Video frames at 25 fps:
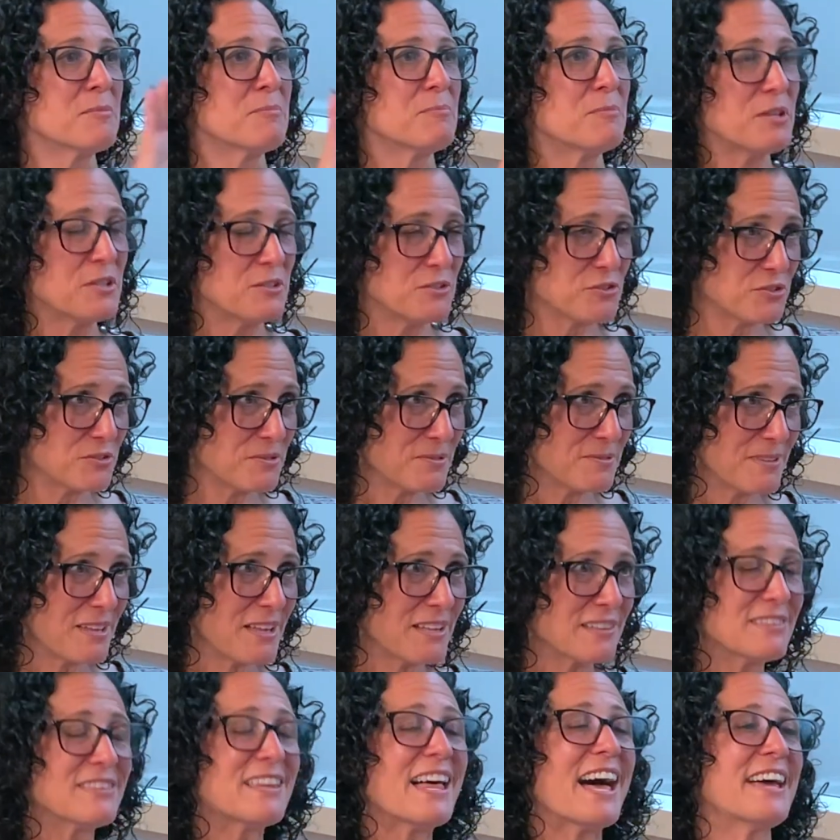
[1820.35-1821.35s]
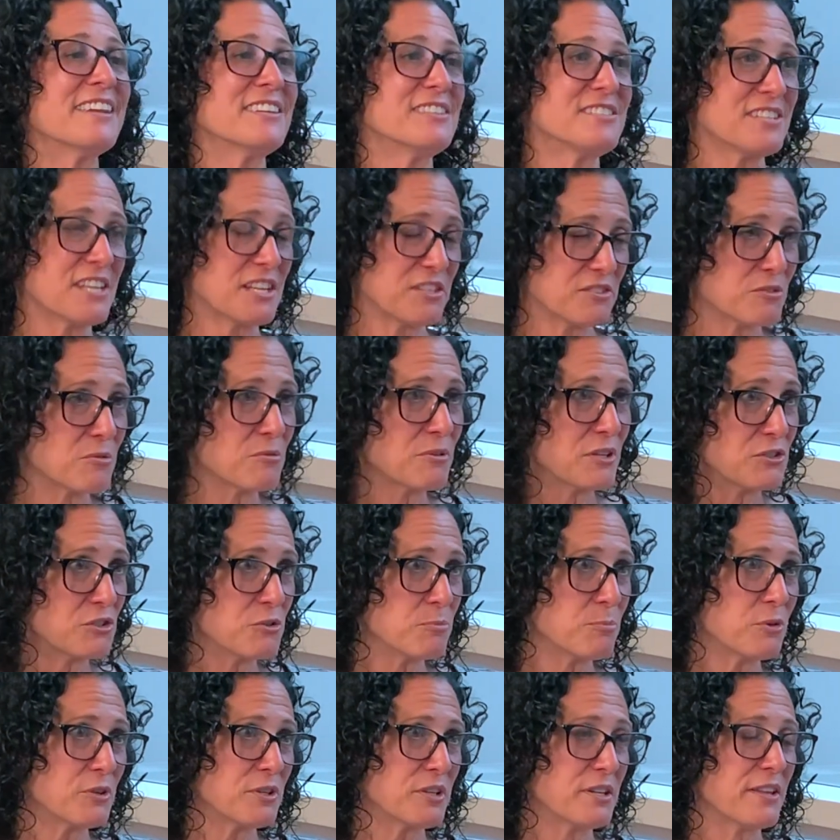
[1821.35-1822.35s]
but it, a lot of states don't let
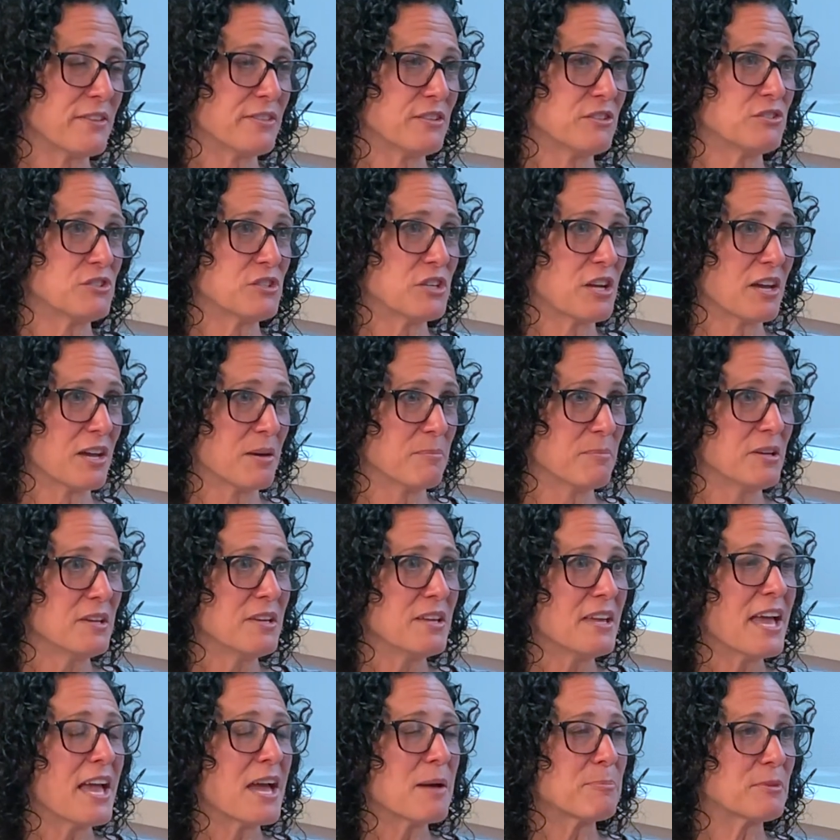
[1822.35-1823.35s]
you put it on the job on the application.